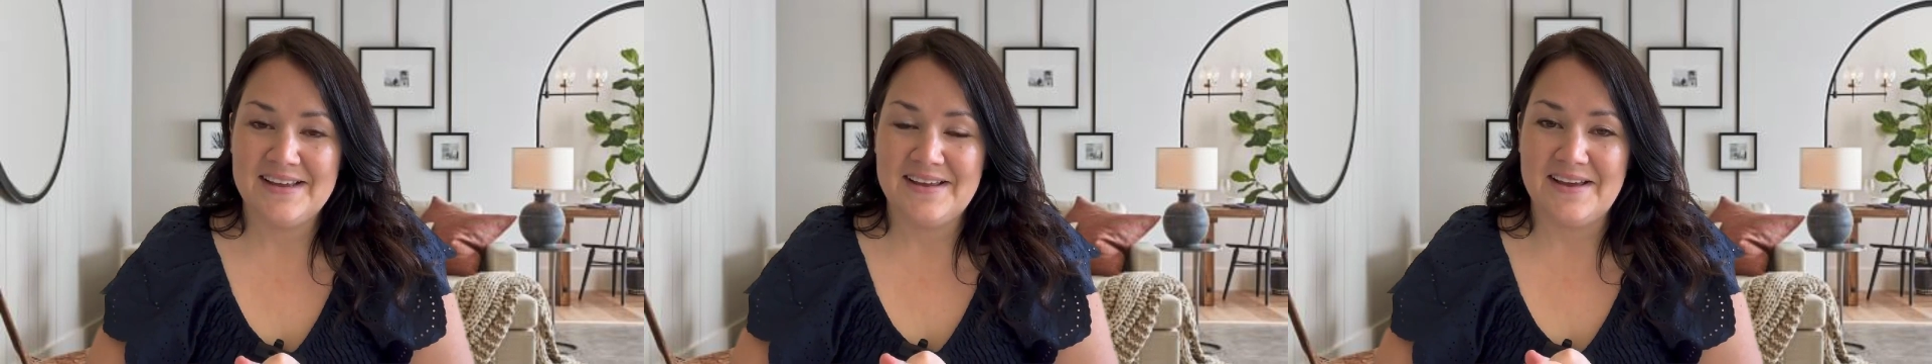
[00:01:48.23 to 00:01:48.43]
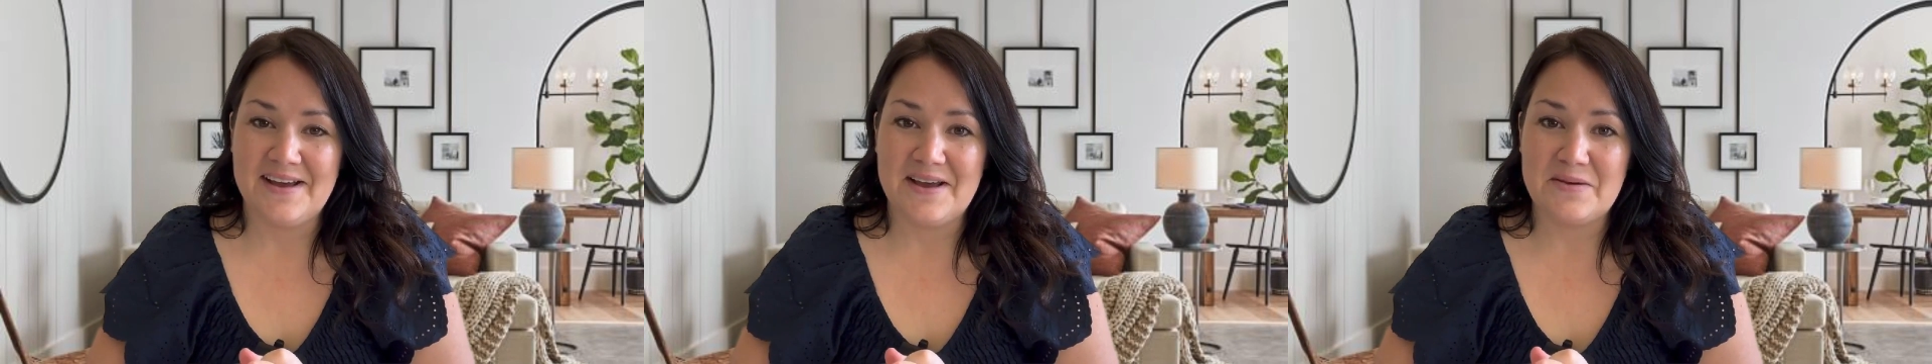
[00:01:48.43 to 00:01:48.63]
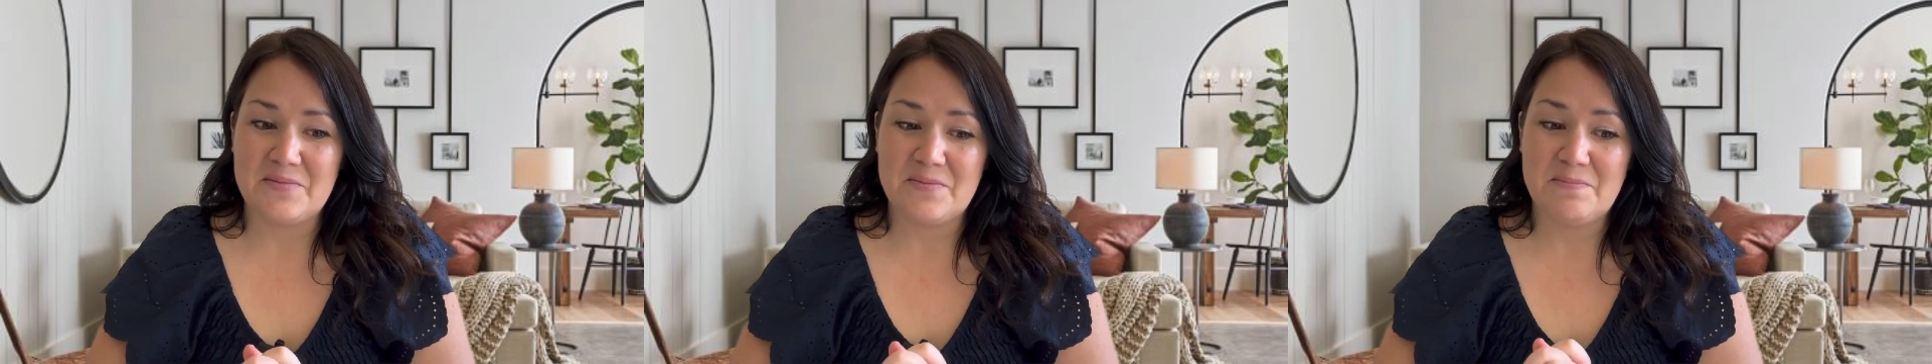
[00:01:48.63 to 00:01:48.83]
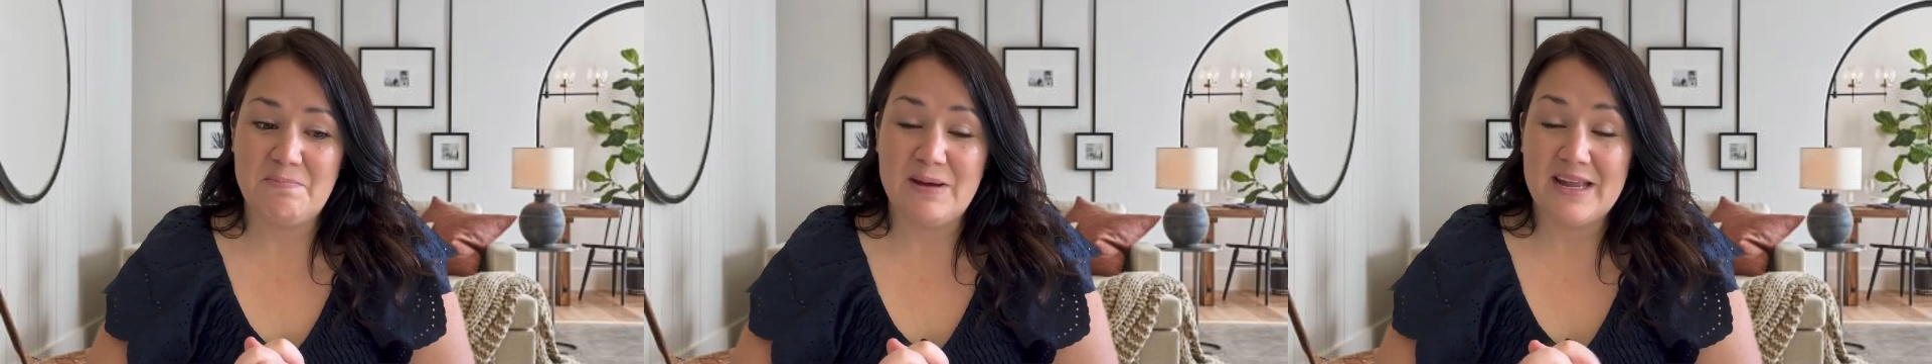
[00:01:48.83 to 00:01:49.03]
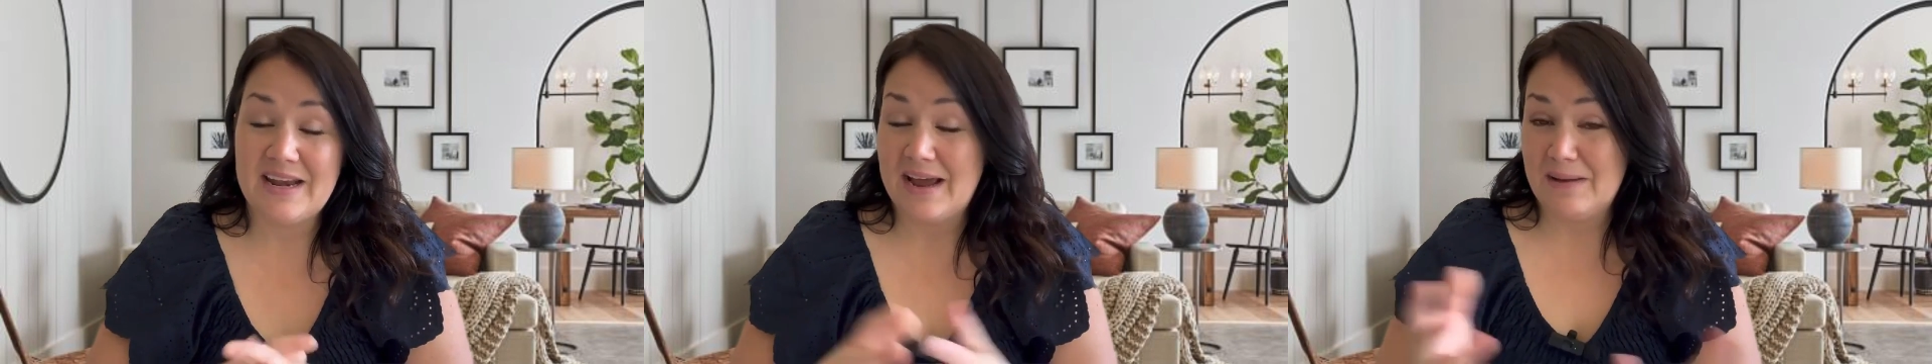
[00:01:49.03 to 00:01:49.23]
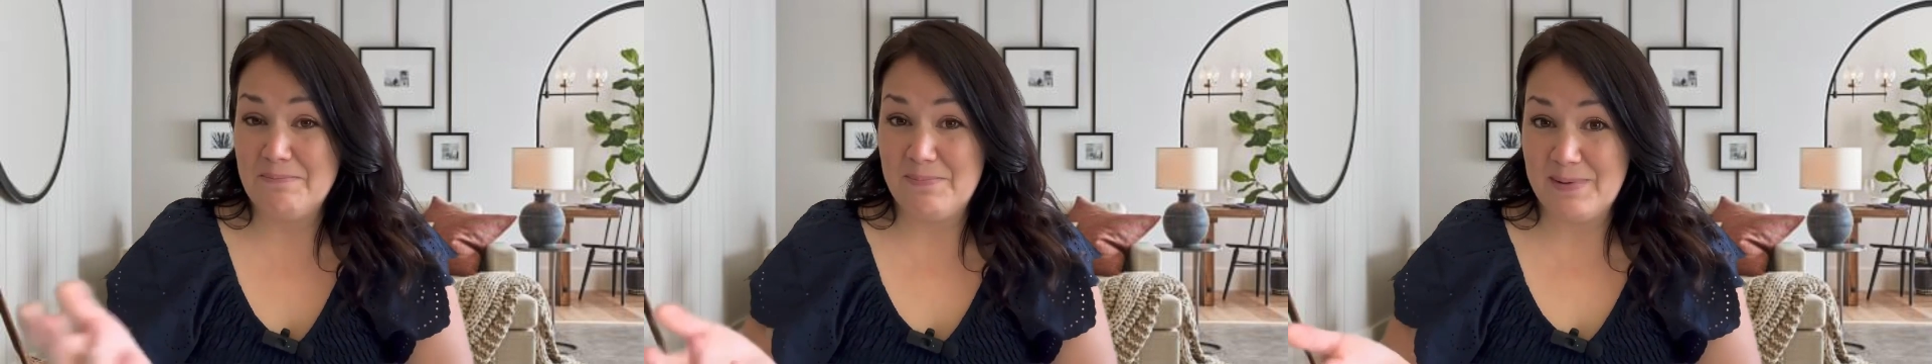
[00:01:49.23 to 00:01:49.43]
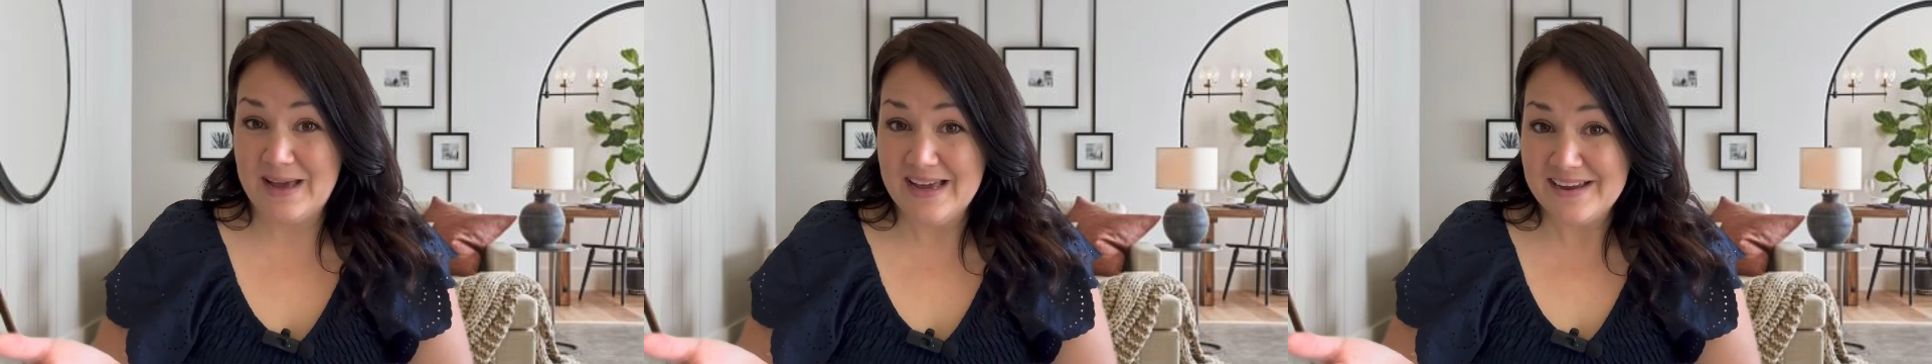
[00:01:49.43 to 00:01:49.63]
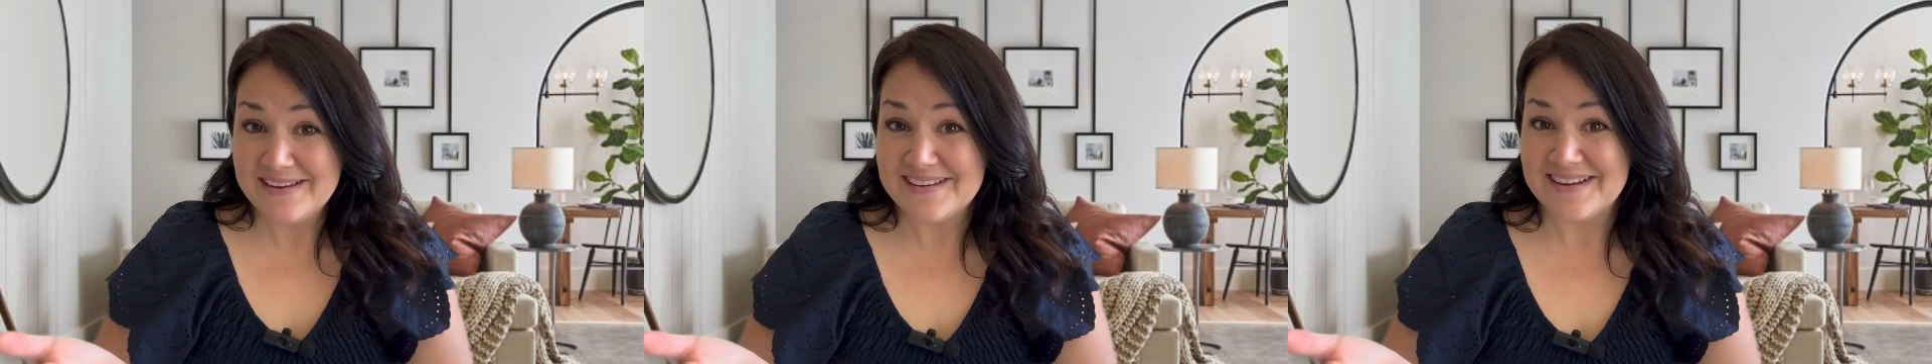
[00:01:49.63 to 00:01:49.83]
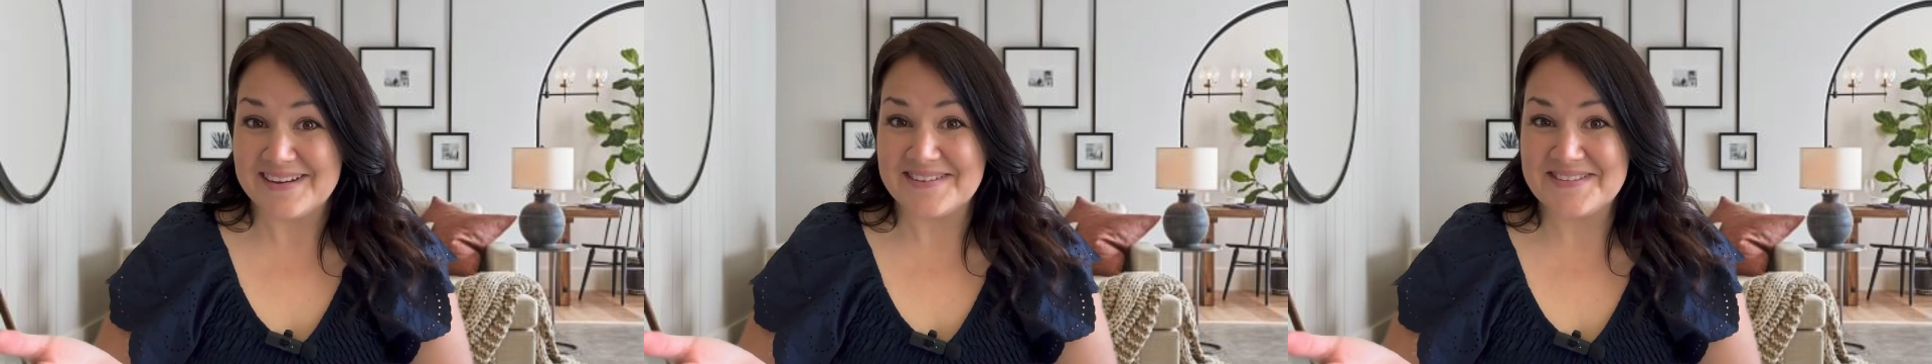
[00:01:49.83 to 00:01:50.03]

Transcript: But I'm back now,